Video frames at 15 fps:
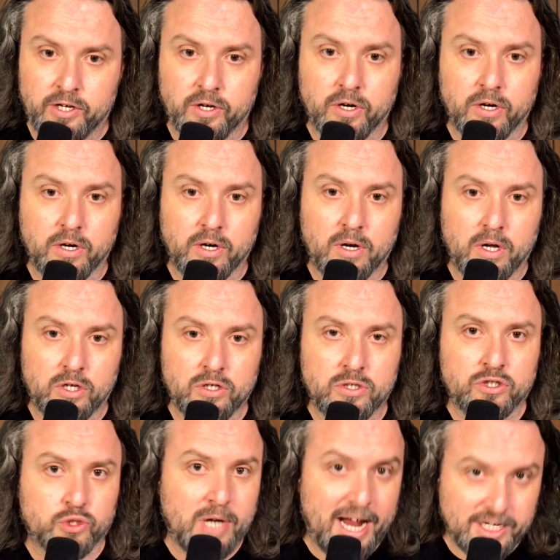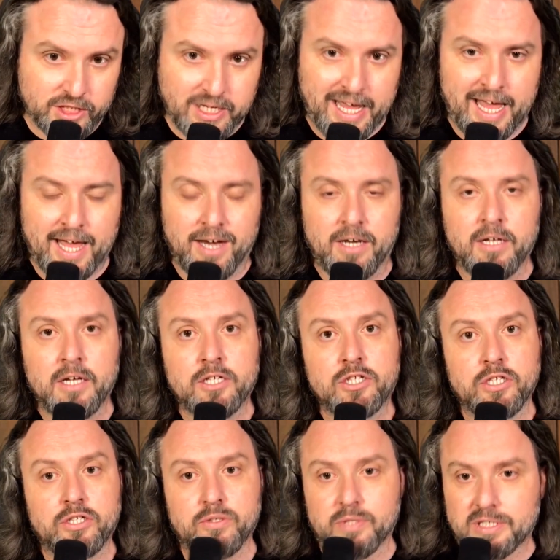your trash can
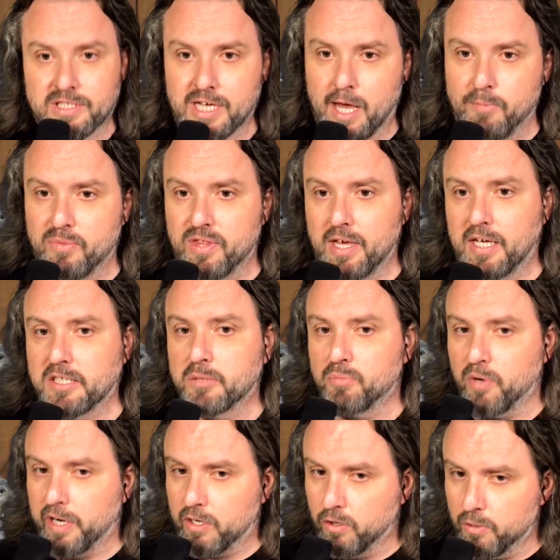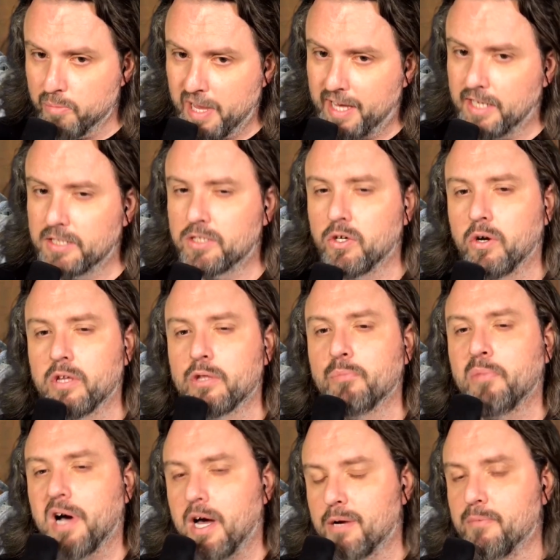to do the same thing. Sprinkle the baking soda at the
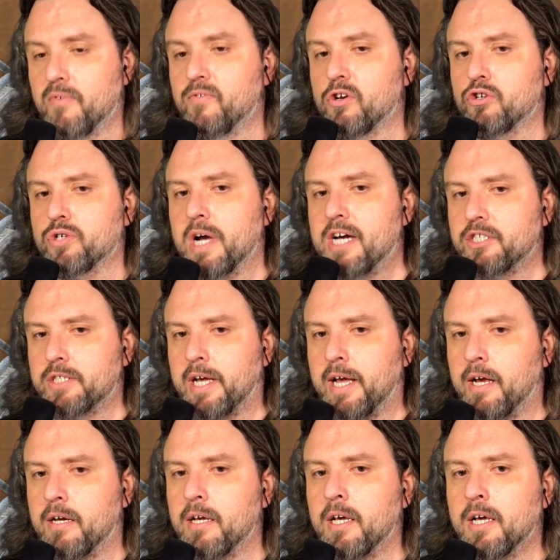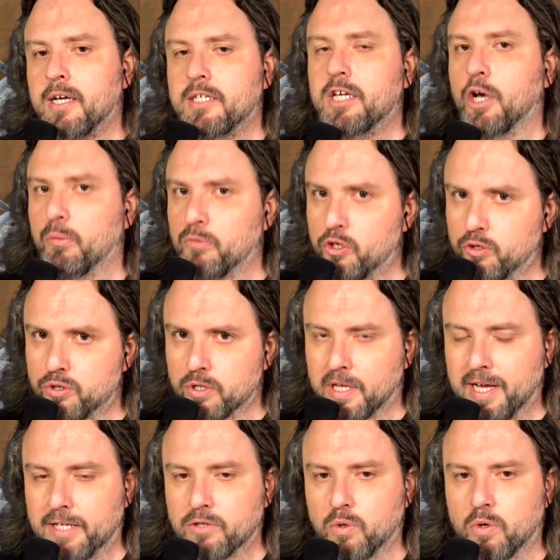bottom of your trash can to help
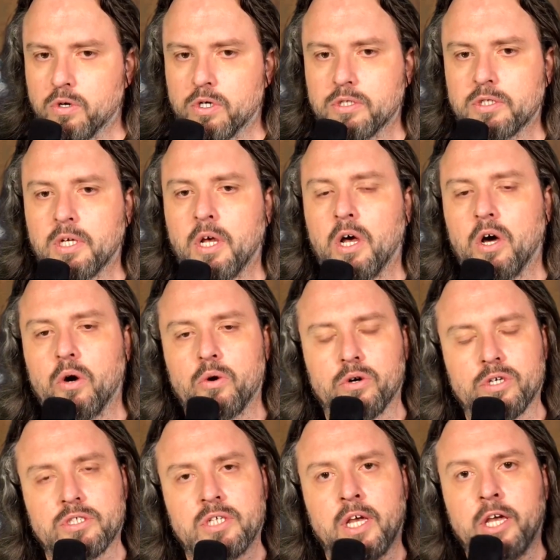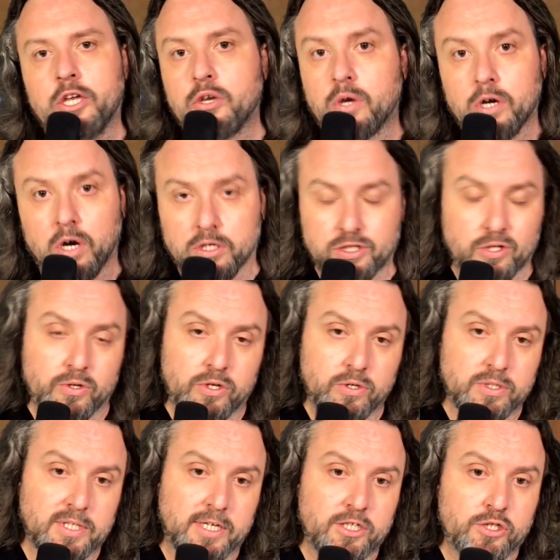neutralize odors. You can also
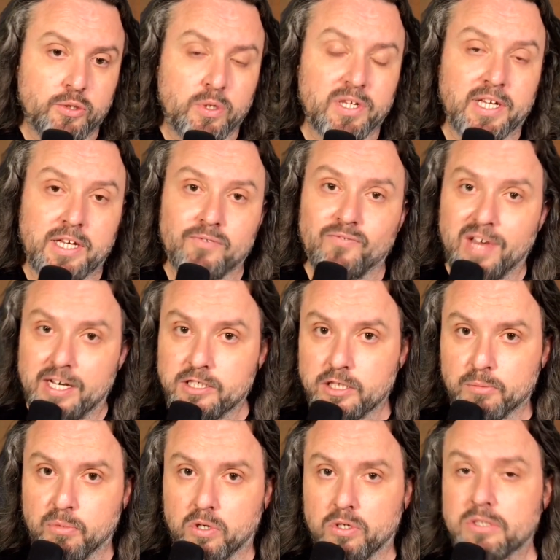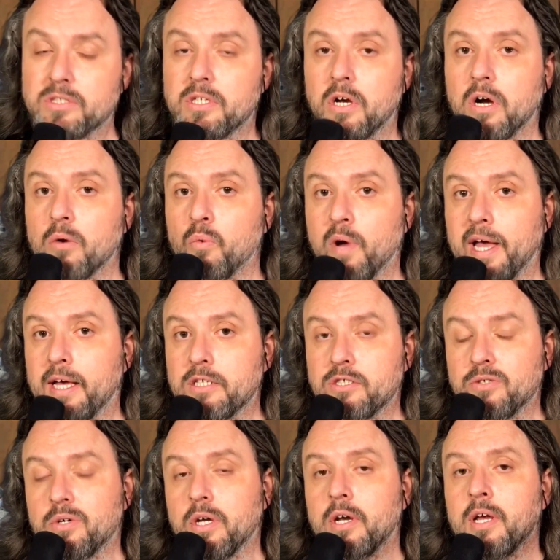use it to clean vegetables. There are ways
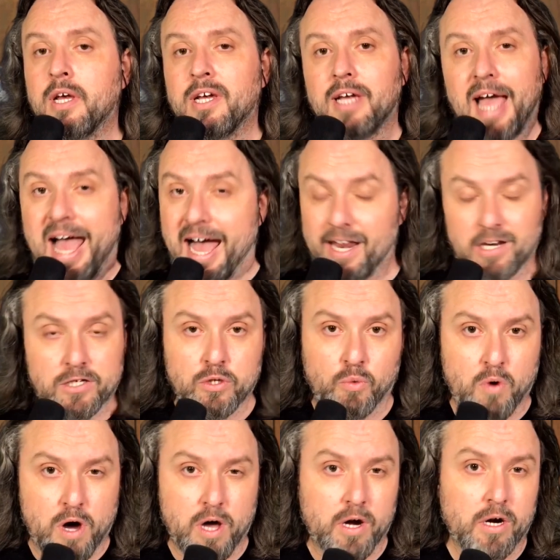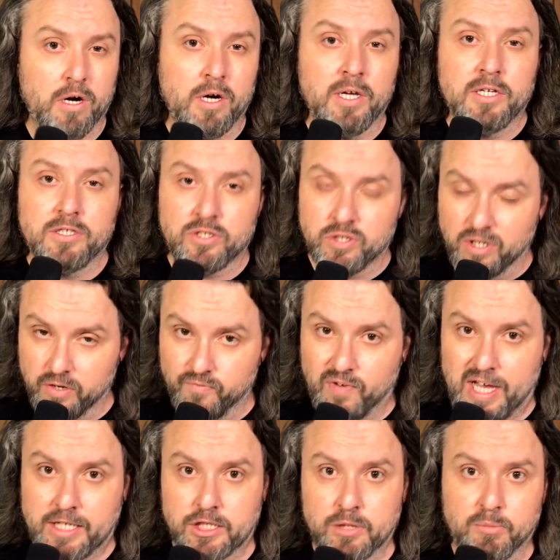you can add it to water certain
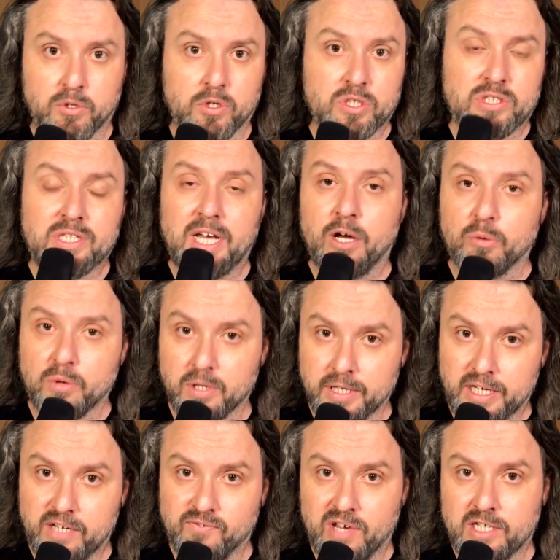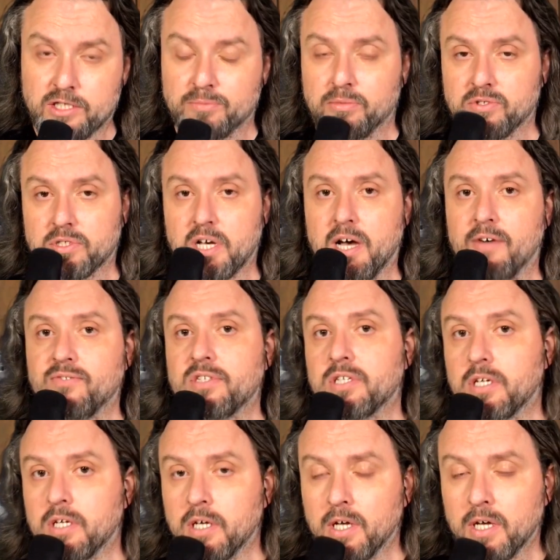vegetables to help clean vegetables off, to